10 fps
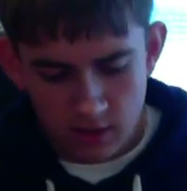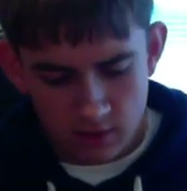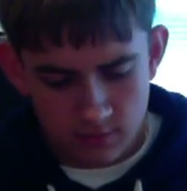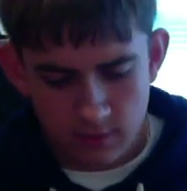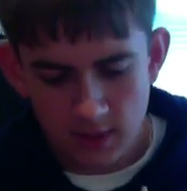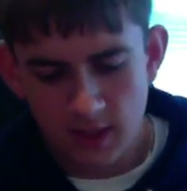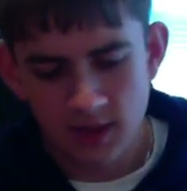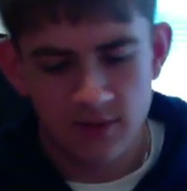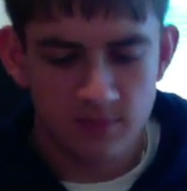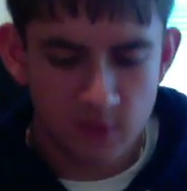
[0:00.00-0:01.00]

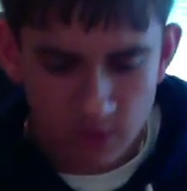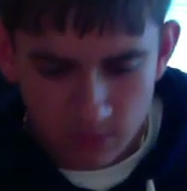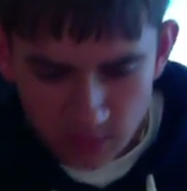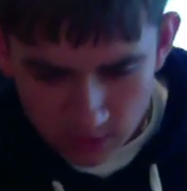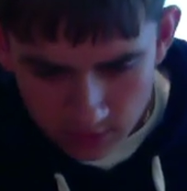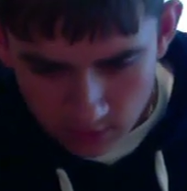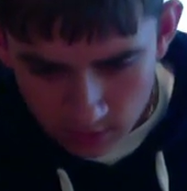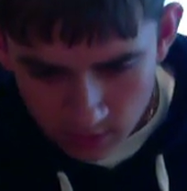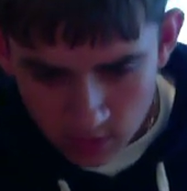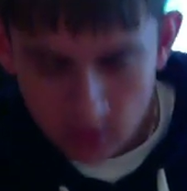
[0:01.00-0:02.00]
3.5mm